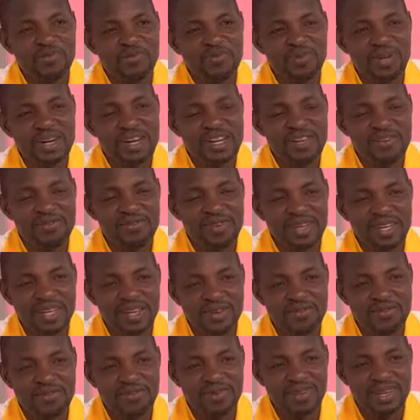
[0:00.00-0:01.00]
believe in
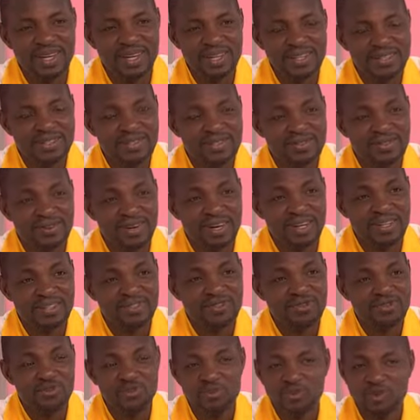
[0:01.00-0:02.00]
him. He's
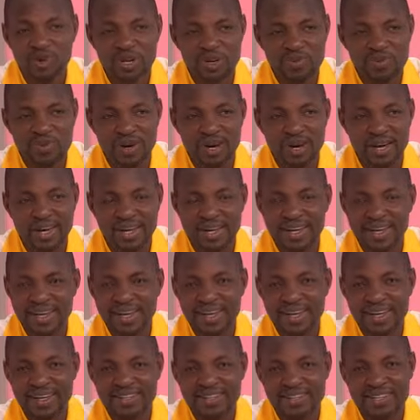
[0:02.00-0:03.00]
one good goalkeeper.
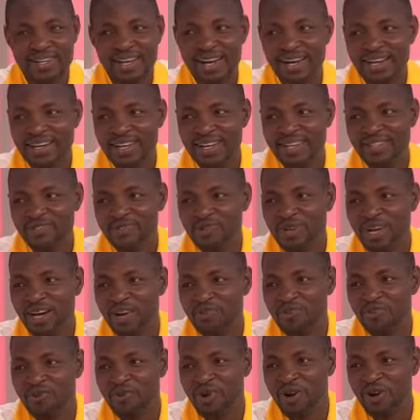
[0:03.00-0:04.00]
Is it Ghanaians? We
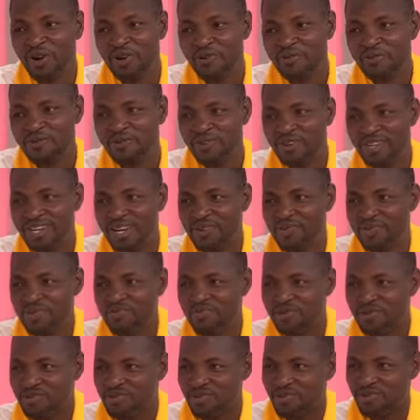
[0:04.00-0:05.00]
have a way of
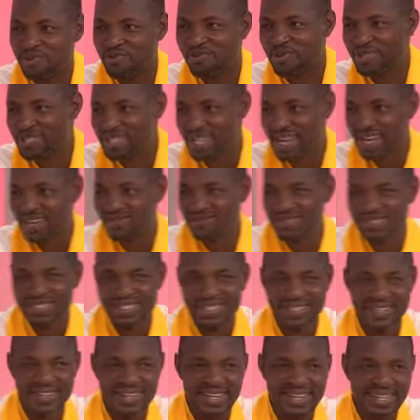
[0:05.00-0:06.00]
condemning people most
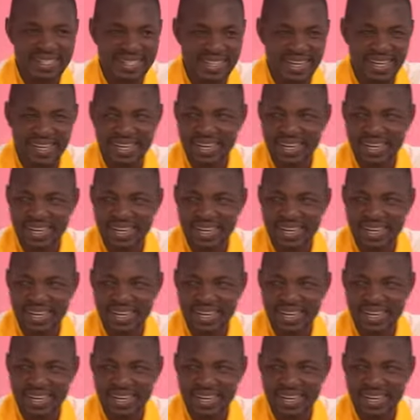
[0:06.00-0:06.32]
times. You understand?